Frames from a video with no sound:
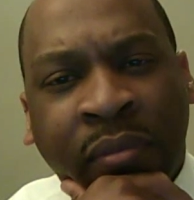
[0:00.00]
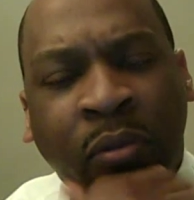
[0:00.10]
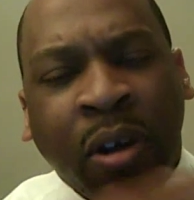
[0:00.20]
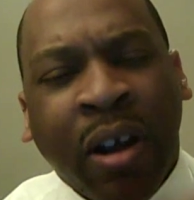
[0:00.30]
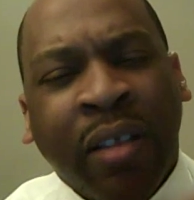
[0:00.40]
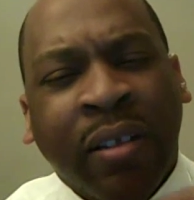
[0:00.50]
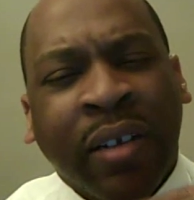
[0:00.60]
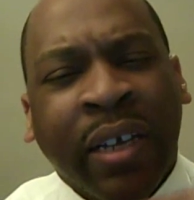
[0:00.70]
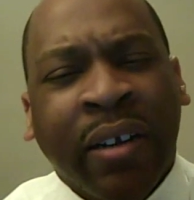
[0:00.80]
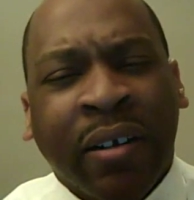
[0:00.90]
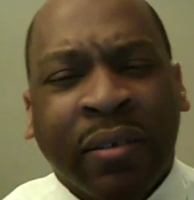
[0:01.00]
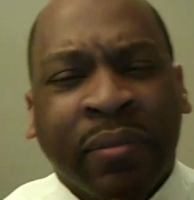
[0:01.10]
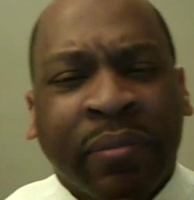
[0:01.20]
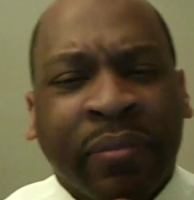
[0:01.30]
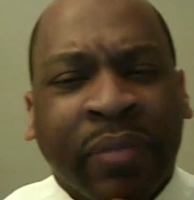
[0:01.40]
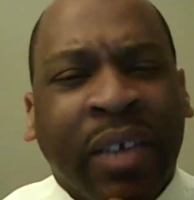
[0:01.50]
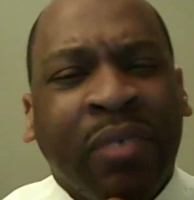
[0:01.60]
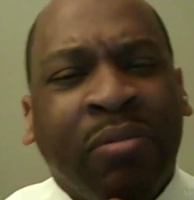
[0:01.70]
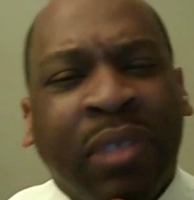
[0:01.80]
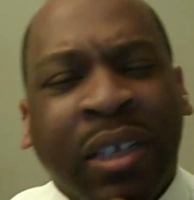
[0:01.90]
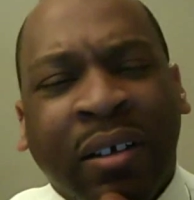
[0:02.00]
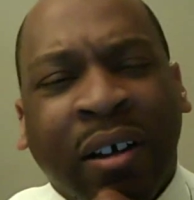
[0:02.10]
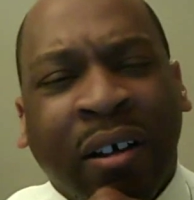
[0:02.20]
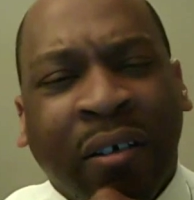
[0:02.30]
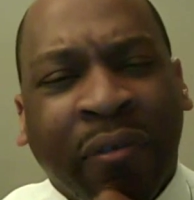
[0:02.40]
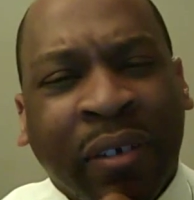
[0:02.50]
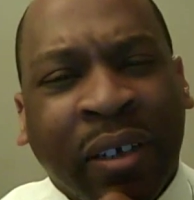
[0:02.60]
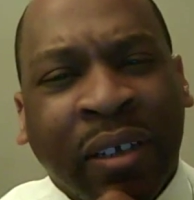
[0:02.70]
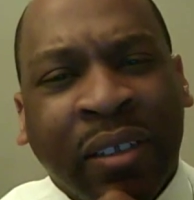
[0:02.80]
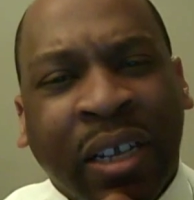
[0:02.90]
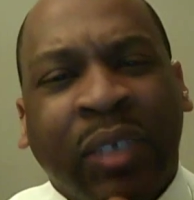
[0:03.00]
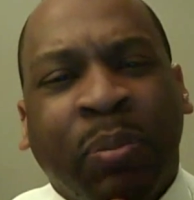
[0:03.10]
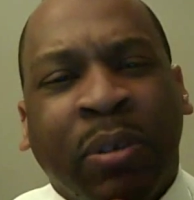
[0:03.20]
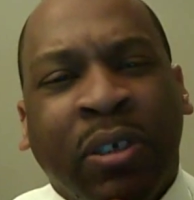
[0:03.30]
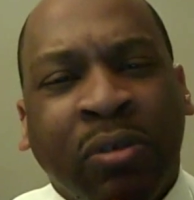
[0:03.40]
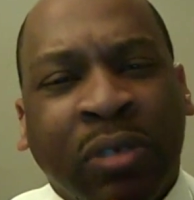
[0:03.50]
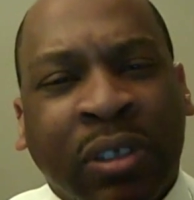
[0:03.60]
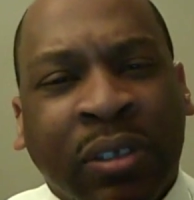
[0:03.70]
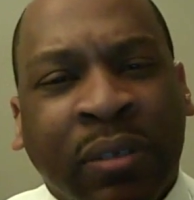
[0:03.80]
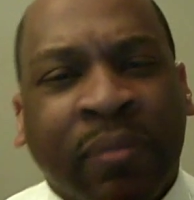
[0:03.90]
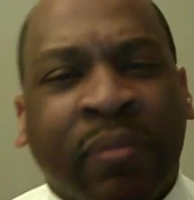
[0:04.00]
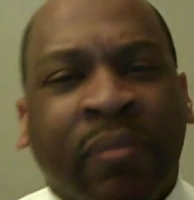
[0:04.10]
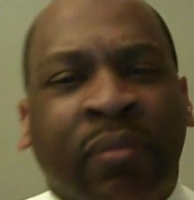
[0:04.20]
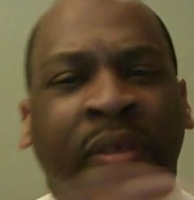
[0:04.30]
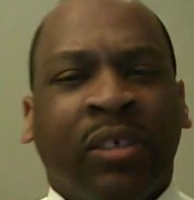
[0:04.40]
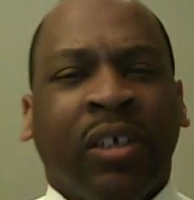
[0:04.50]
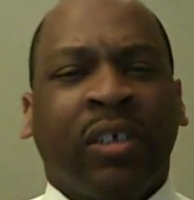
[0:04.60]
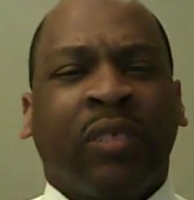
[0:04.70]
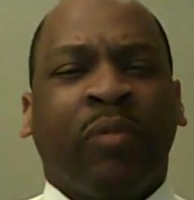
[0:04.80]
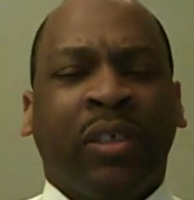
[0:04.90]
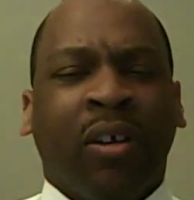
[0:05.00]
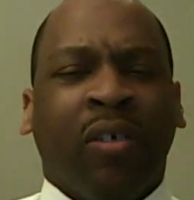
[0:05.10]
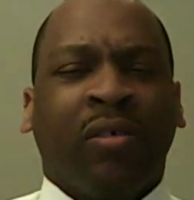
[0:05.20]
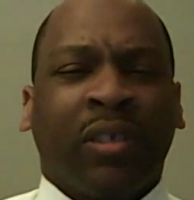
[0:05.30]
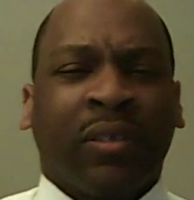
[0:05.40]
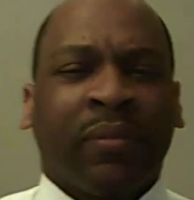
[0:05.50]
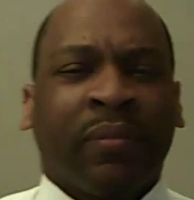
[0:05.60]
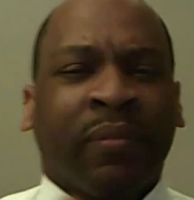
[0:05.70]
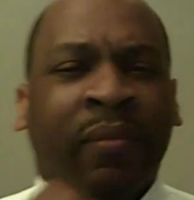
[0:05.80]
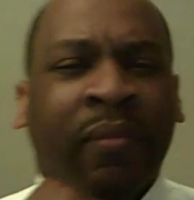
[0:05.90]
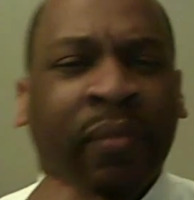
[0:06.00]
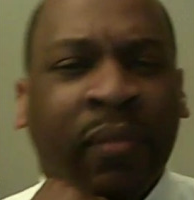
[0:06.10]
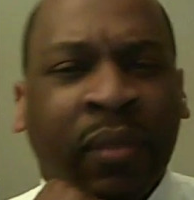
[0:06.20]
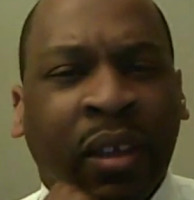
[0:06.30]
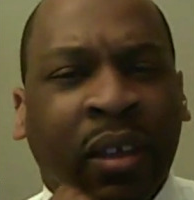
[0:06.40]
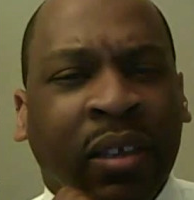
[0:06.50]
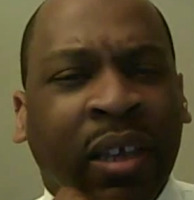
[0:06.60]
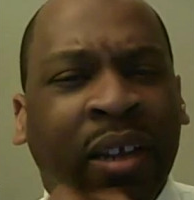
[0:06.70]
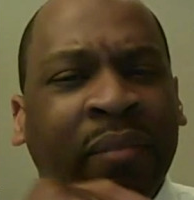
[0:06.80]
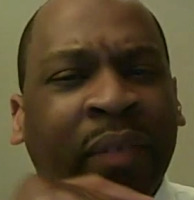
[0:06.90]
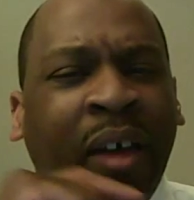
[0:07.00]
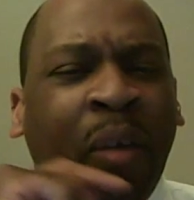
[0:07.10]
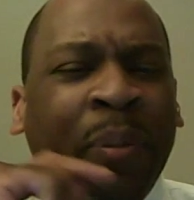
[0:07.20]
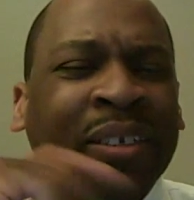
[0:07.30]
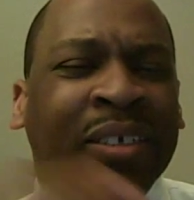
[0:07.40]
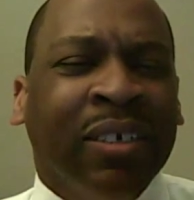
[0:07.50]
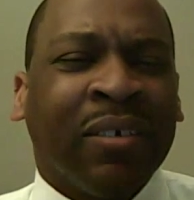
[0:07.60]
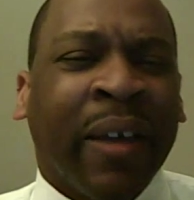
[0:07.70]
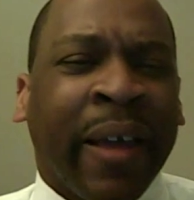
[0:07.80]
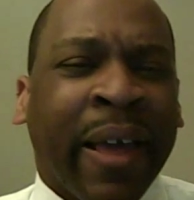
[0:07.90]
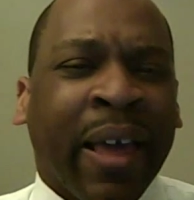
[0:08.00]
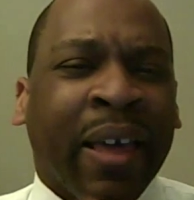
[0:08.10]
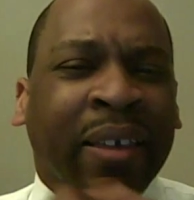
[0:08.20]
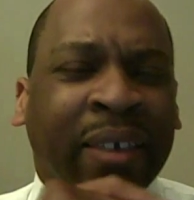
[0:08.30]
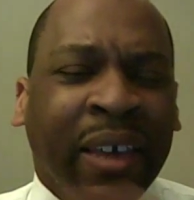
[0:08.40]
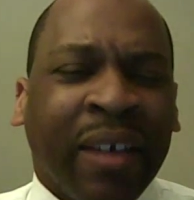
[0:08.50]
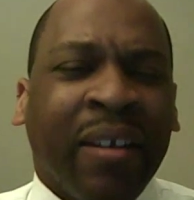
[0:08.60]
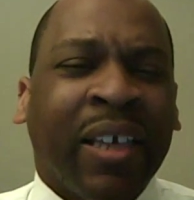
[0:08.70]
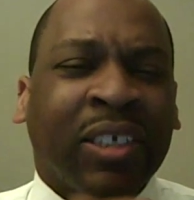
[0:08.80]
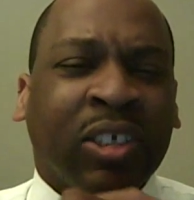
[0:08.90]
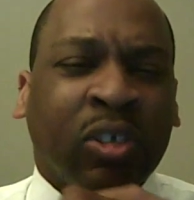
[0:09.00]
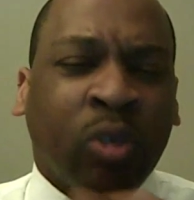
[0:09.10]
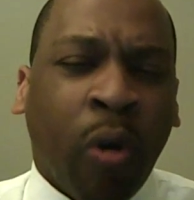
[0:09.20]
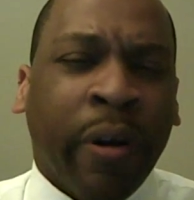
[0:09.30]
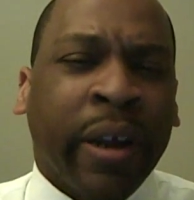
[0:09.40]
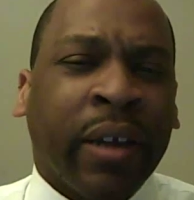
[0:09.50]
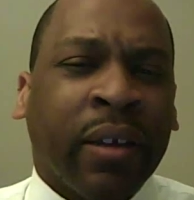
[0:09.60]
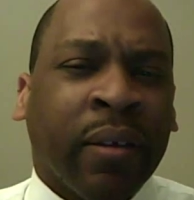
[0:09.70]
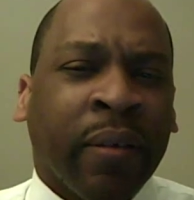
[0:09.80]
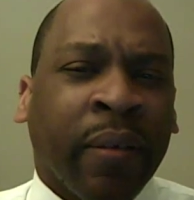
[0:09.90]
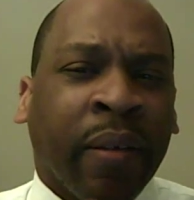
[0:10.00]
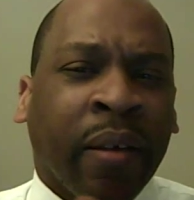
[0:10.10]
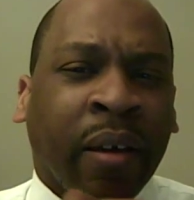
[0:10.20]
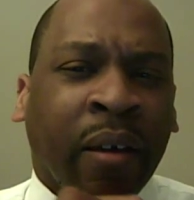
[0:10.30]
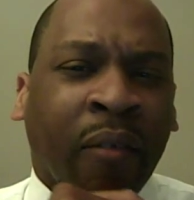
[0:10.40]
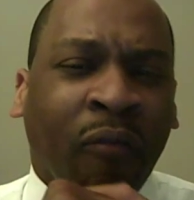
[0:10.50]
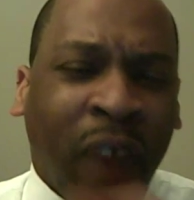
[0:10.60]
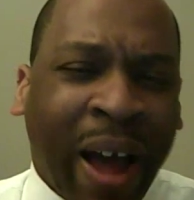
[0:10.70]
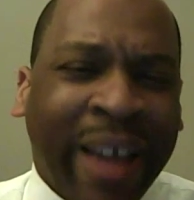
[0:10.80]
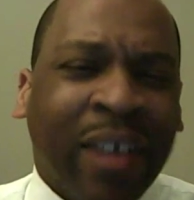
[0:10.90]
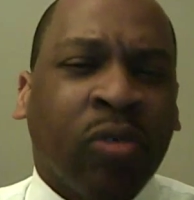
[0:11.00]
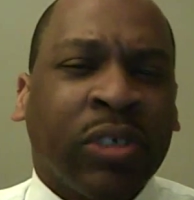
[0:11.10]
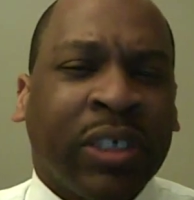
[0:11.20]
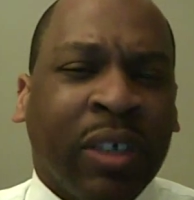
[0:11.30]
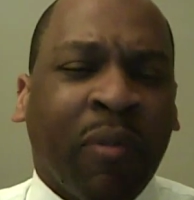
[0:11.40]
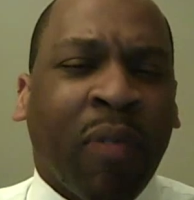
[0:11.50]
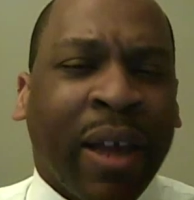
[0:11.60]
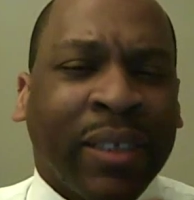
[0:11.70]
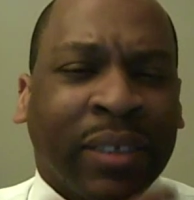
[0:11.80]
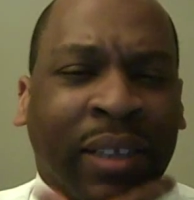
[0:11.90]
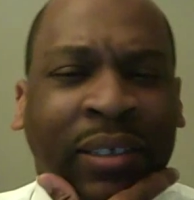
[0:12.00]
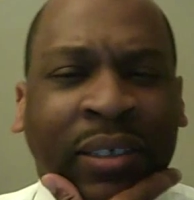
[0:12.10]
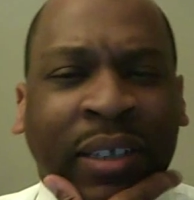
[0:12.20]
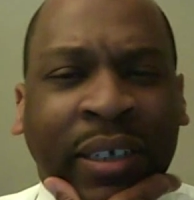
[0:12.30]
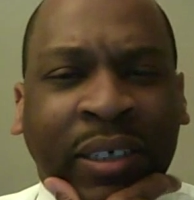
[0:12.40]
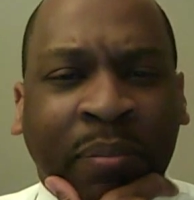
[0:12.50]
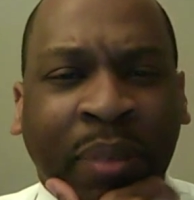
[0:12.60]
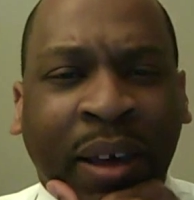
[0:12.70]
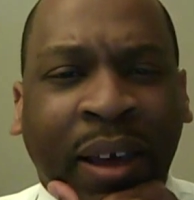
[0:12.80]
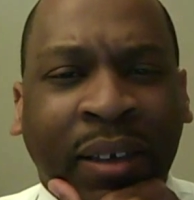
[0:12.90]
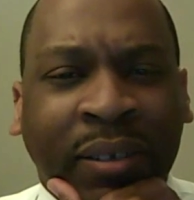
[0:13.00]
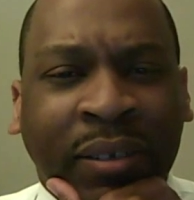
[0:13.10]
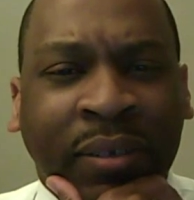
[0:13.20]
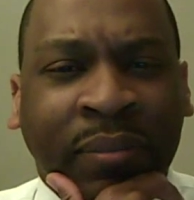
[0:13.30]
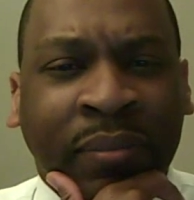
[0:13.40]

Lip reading: What other leader can you think of that has produced such results? Helping to get historic, vital civil rights legislation passed.